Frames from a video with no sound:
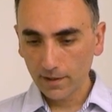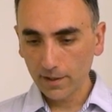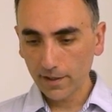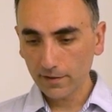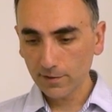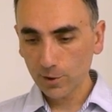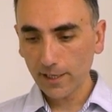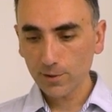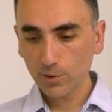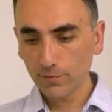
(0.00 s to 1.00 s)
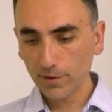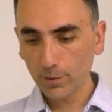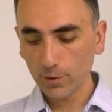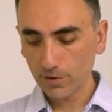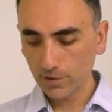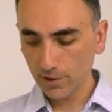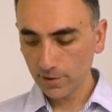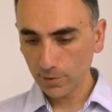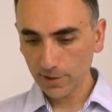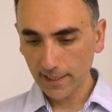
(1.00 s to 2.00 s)
The structure of repository,
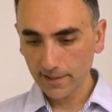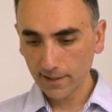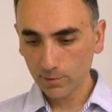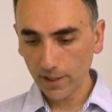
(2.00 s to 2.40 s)
so as I said,